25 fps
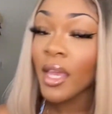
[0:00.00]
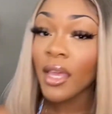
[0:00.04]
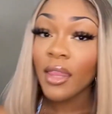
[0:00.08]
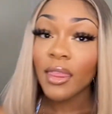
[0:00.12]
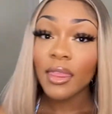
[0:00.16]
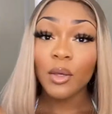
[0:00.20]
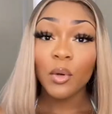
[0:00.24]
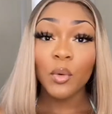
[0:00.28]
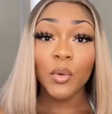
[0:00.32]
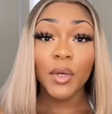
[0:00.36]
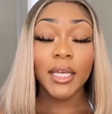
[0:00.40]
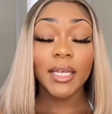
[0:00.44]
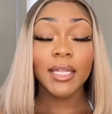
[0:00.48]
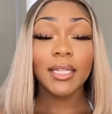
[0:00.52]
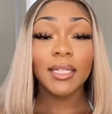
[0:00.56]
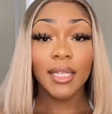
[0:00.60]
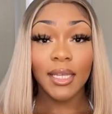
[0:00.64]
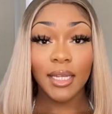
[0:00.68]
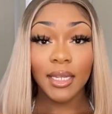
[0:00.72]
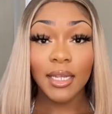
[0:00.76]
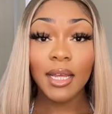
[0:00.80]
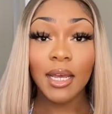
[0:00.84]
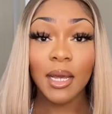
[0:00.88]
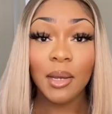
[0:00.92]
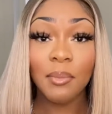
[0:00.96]
The wig
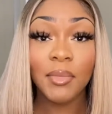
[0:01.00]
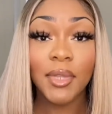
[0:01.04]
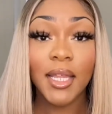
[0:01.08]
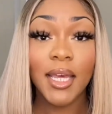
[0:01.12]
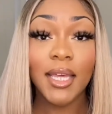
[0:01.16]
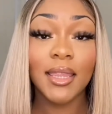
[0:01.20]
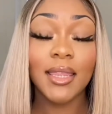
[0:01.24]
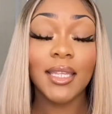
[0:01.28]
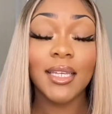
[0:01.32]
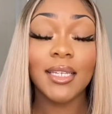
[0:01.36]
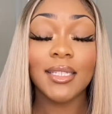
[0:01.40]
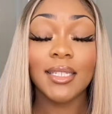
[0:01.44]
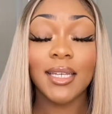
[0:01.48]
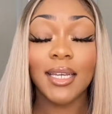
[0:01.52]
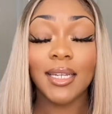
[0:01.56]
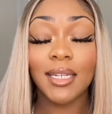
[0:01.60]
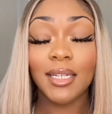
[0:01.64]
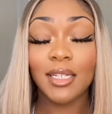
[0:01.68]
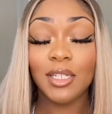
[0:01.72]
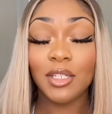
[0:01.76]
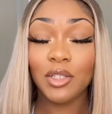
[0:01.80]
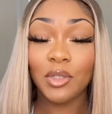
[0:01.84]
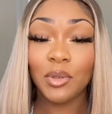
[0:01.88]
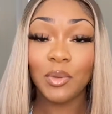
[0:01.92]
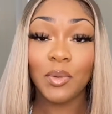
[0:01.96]
did come like this. I
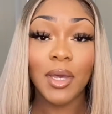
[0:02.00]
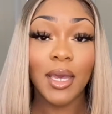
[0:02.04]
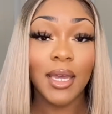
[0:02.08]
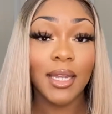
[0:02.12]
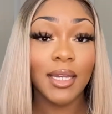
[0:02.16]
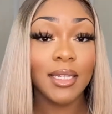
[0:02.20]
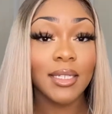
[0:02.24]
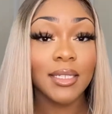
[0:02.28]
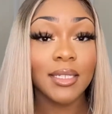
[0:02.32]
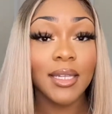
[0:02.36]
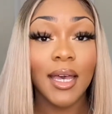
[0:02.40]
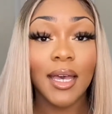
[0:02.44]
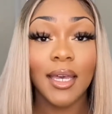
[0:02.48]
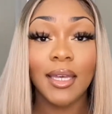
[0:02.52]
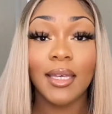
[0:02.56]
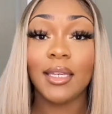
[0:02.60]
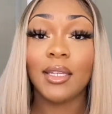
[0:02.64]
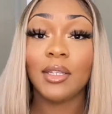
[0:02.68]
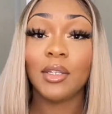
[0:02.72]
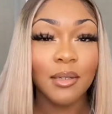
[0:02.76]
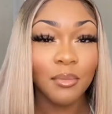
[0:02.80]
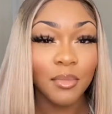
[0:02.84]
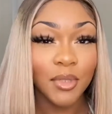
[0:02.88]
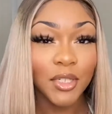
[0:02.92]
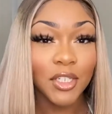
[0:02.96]
didn't do any
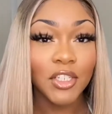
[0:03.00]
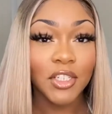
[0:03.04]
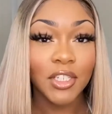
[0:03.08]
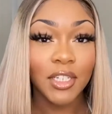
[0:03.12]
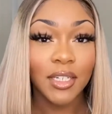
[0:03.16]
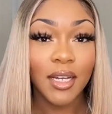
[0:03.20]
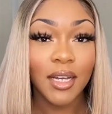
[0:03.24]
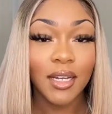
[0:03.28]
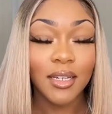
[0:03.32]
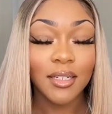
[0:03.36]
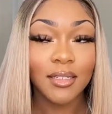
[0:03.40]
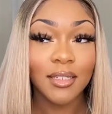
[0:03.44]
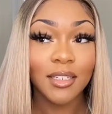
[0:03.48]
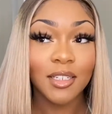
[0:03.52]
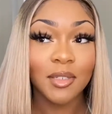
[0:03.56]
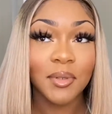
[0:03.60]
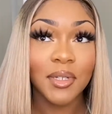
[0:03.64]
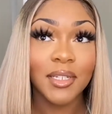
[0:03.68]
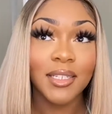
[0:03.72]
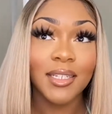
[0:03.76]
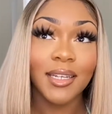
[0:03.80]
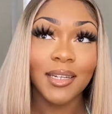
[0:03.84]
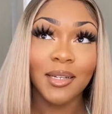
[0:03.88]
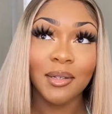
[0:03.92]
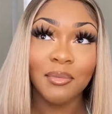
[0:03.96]
dyeing, bleach the knots. I was about
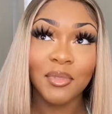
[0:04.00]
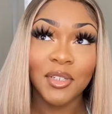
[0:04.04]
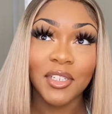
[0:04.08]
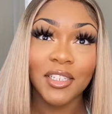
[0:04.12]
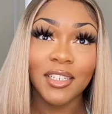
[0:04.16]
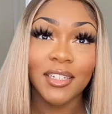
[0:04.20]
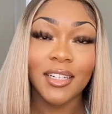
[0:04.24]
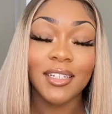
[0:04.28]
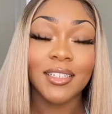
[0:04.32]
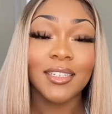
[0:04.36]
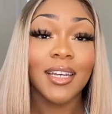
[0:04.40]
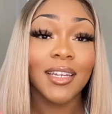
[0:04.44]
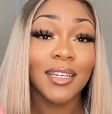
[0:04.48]
to say I didn't bleach the knots.